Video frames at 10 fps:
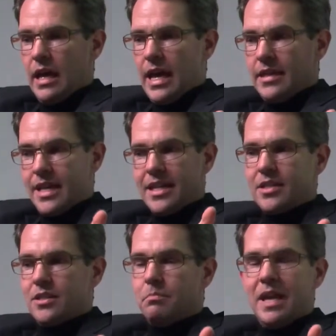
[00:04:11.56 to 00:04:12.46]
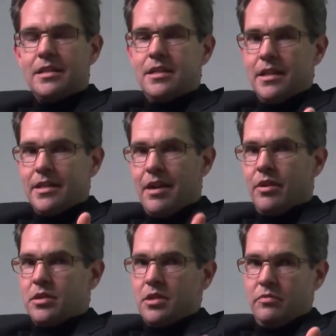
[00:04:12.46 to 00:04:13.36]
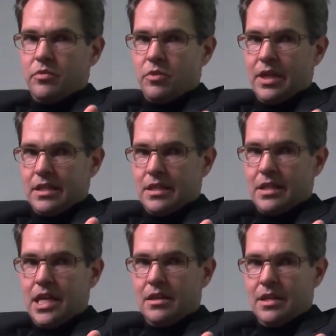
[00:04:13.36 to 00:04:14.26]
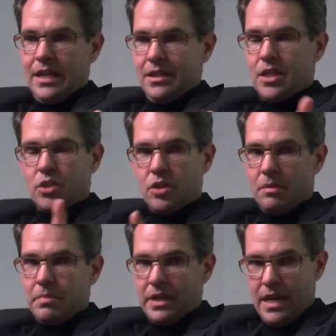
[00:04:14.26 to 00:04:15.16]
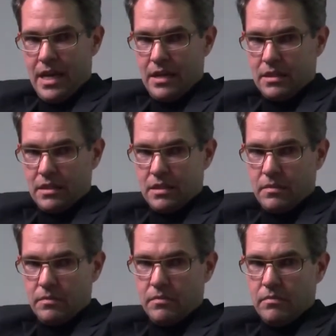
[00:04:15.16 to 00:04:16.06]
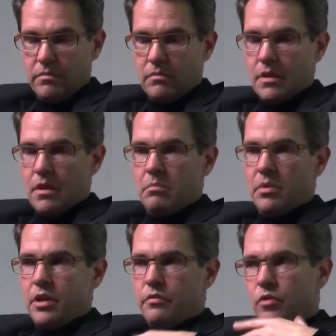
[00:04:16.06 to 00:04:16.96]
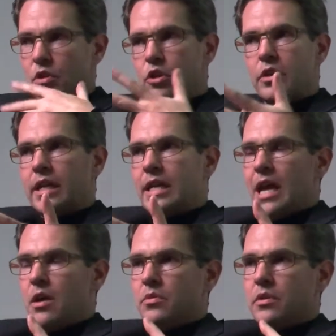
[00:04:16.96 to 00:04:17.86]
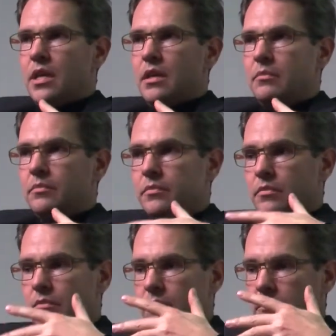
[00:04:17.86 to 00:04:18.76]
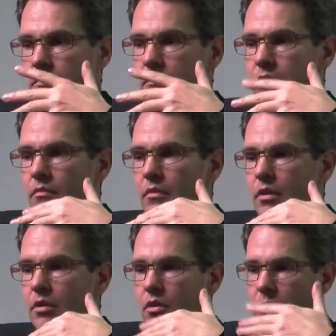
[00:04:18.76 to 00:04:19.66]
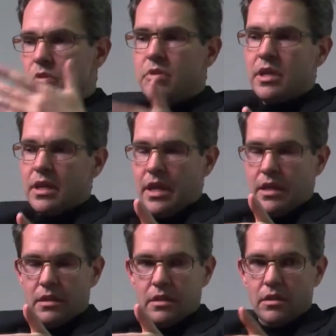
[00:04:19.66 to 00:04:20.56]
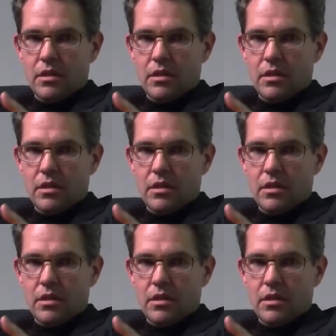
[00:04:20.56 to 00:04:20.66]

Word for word: And that's the basic narrative you can say that this company has. But if you look at how they communicate,